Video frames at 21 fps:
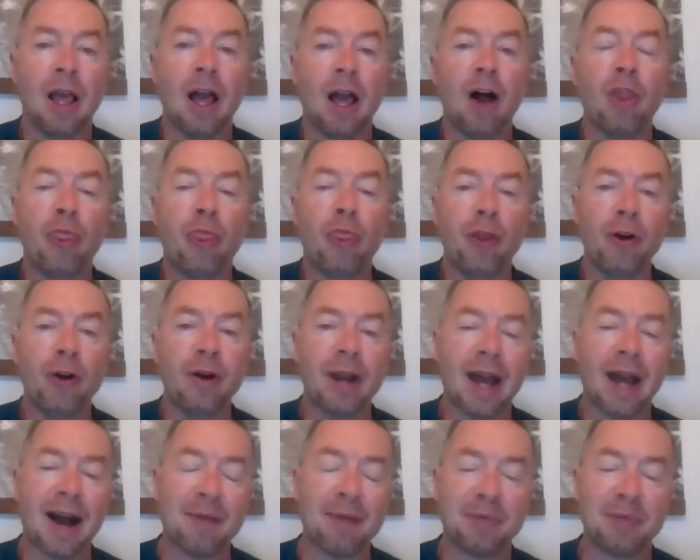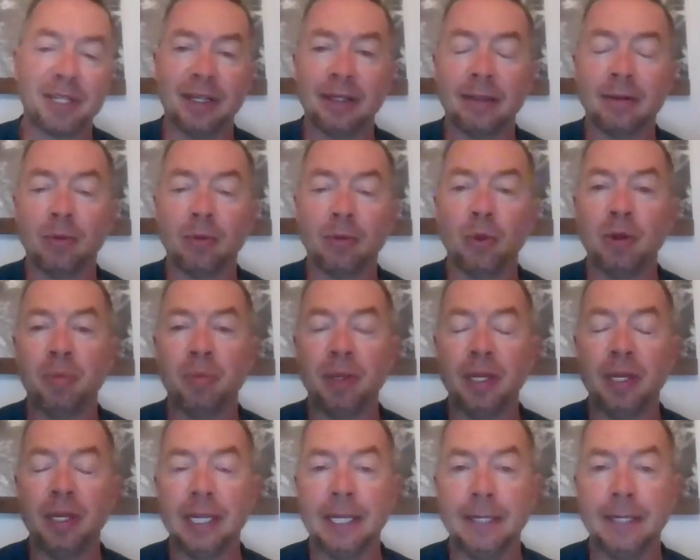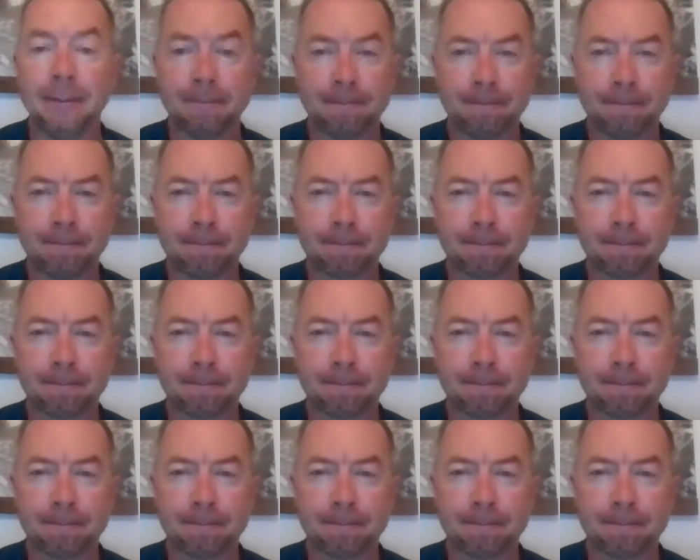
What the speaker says: A third option would be,